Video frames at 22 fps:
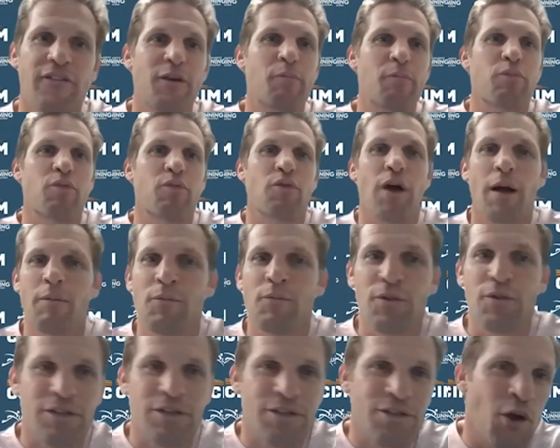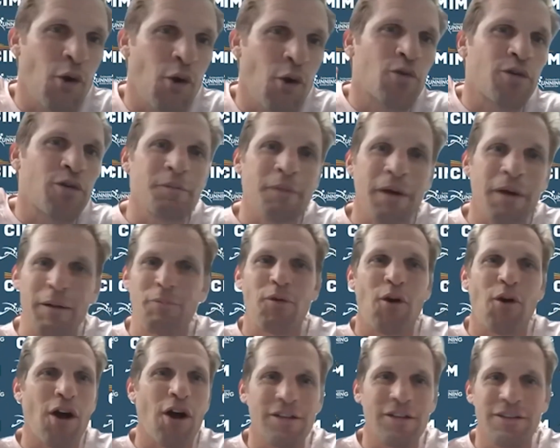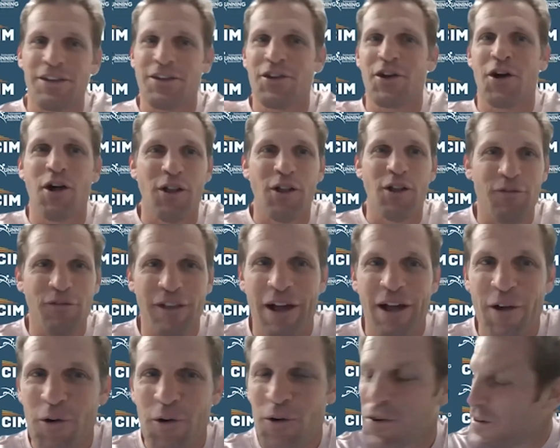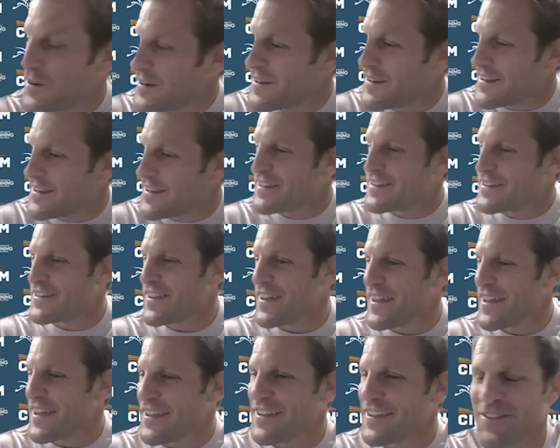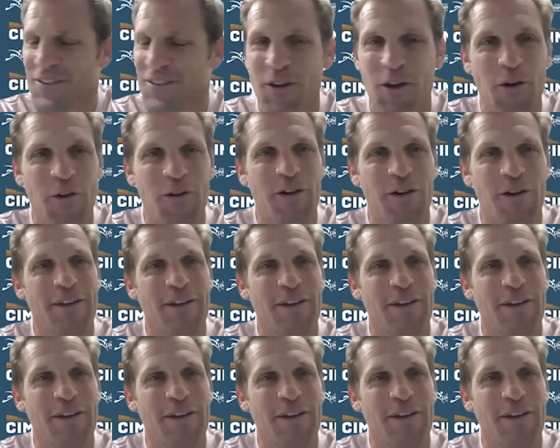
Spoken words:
have any problem with lowering my broccoli, cauliflower intake. So